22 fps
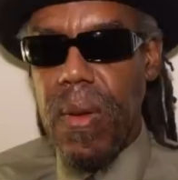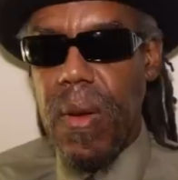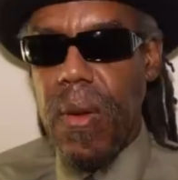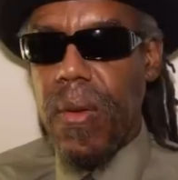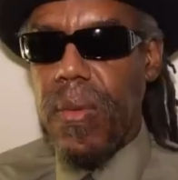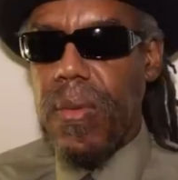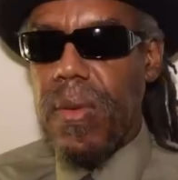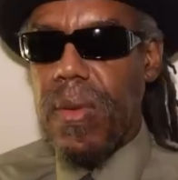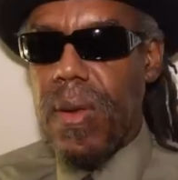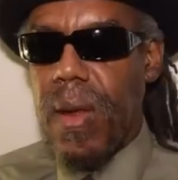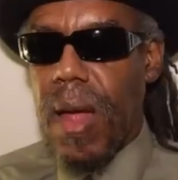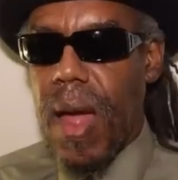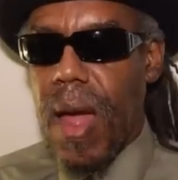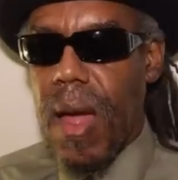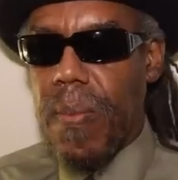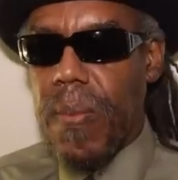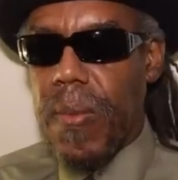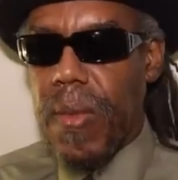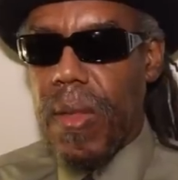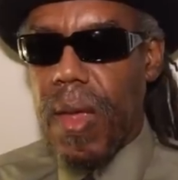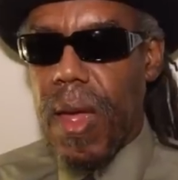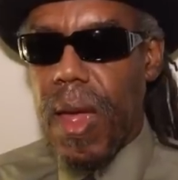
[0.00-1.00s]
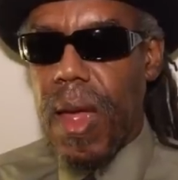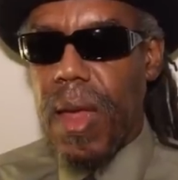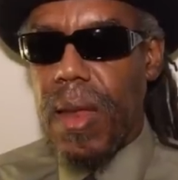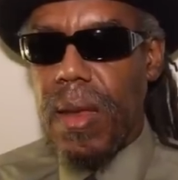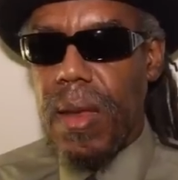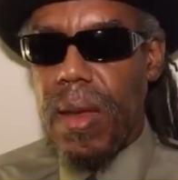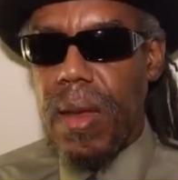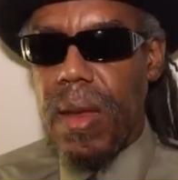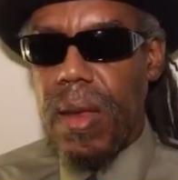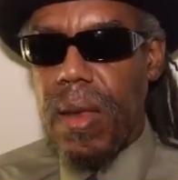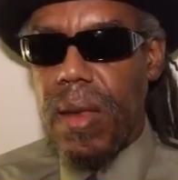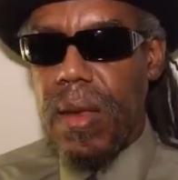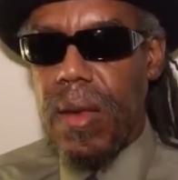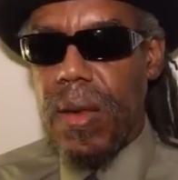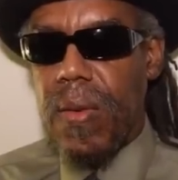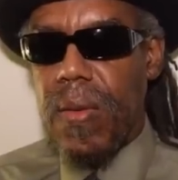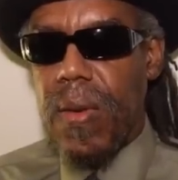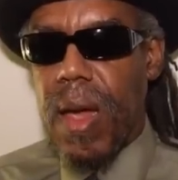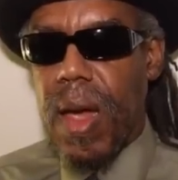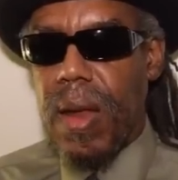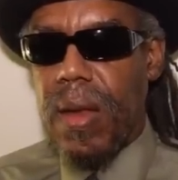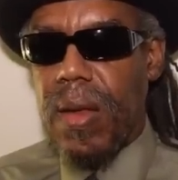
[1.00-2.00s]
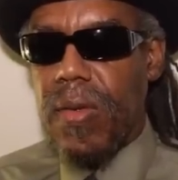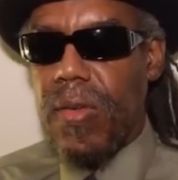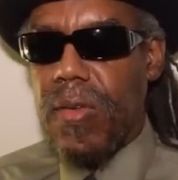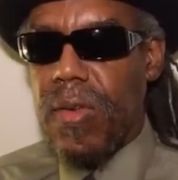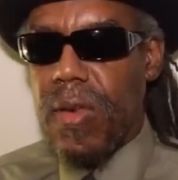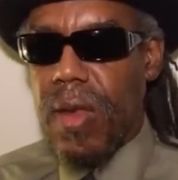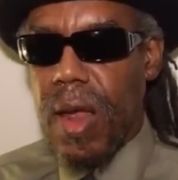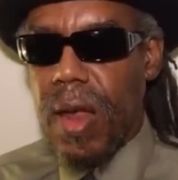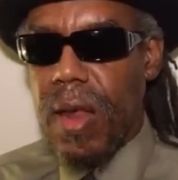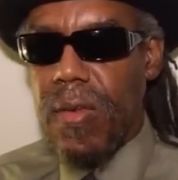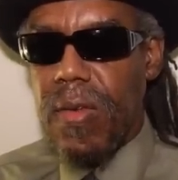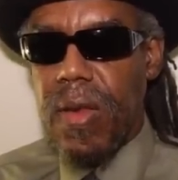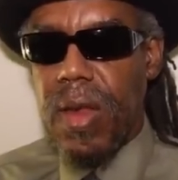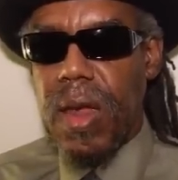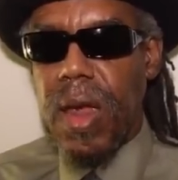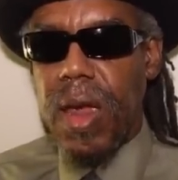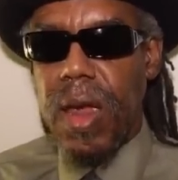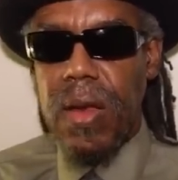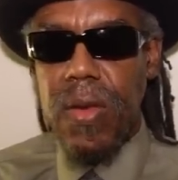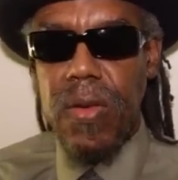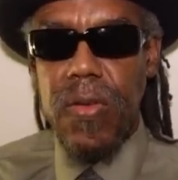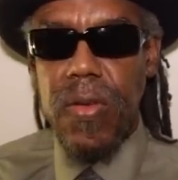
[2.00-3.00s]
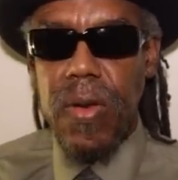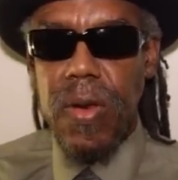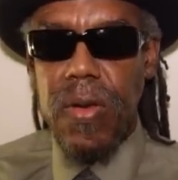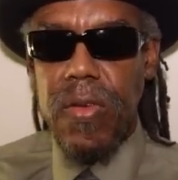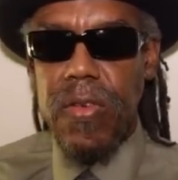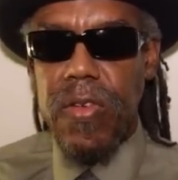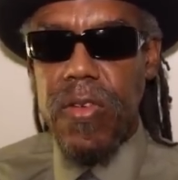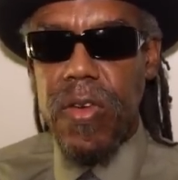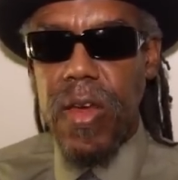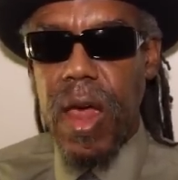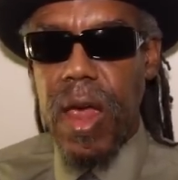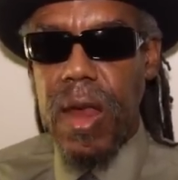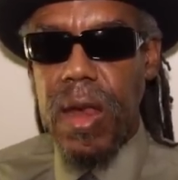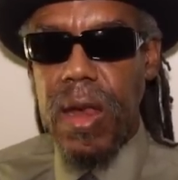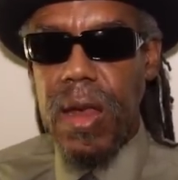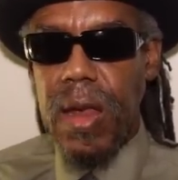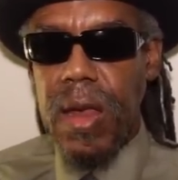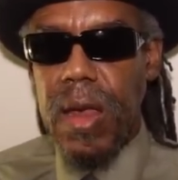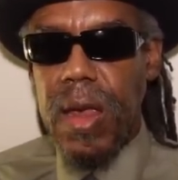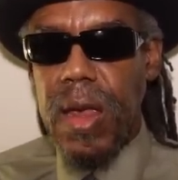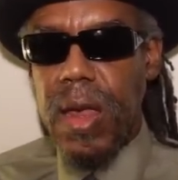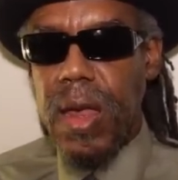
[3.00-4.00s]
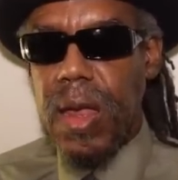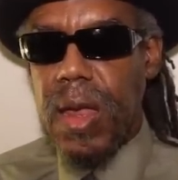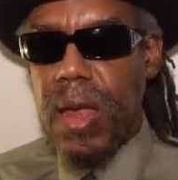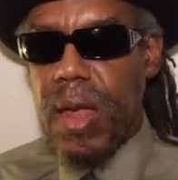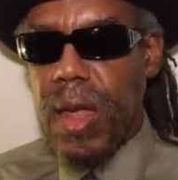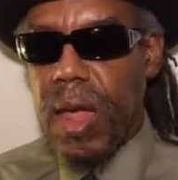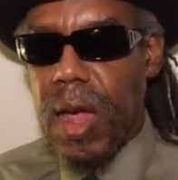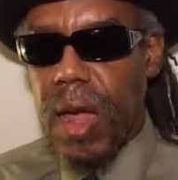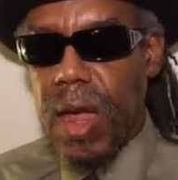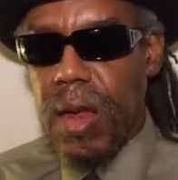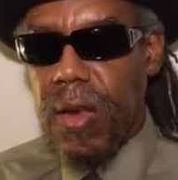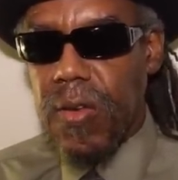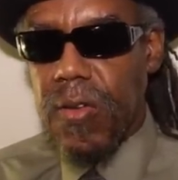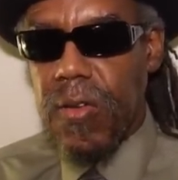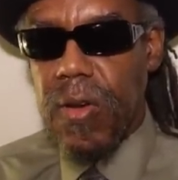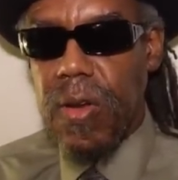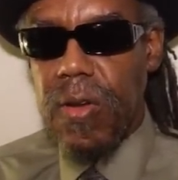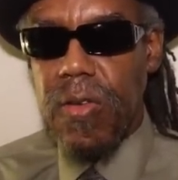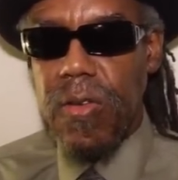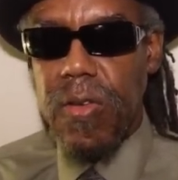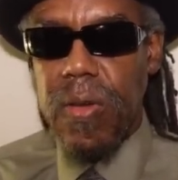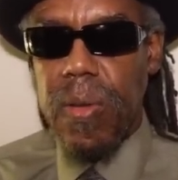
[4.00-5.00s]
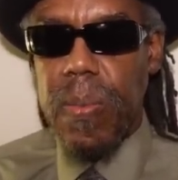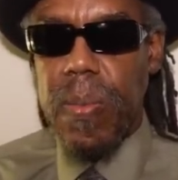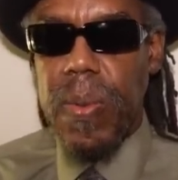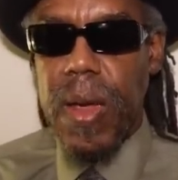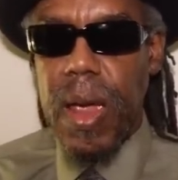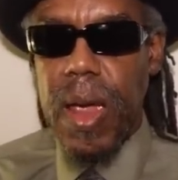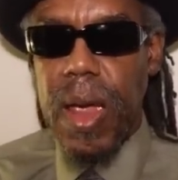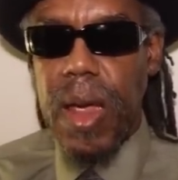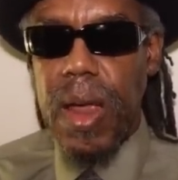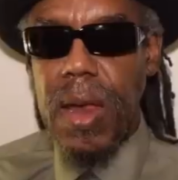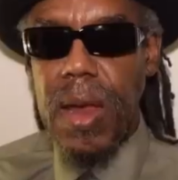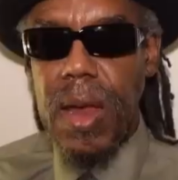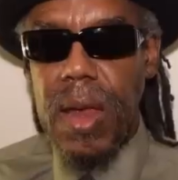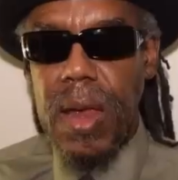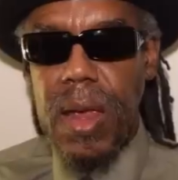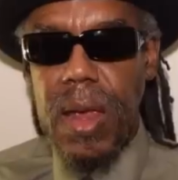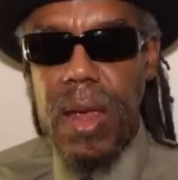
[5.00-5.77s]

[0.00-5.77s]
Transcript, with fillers: On top of that, the United States can't trust China, can't trust Japan.